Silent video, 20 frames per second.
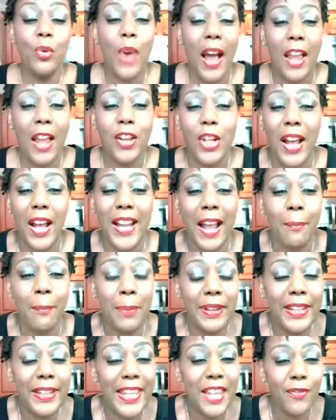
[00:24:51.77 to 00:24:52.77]
I
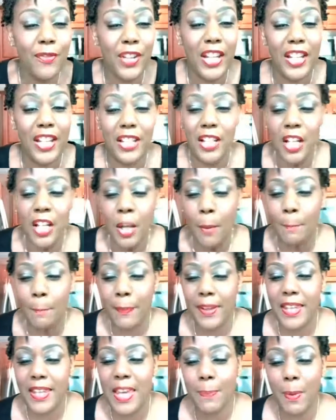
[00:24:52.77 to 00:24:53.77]
believe in
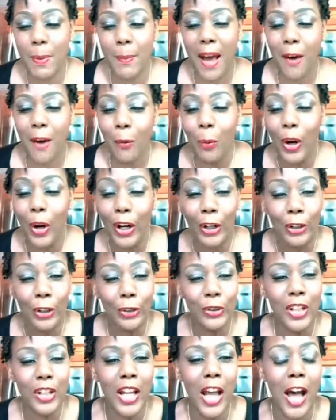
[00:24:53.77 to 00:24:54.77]
keeping my
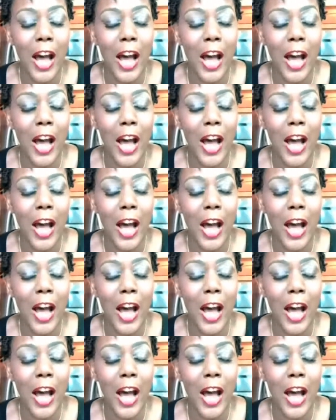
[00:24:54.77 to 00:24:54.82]
word.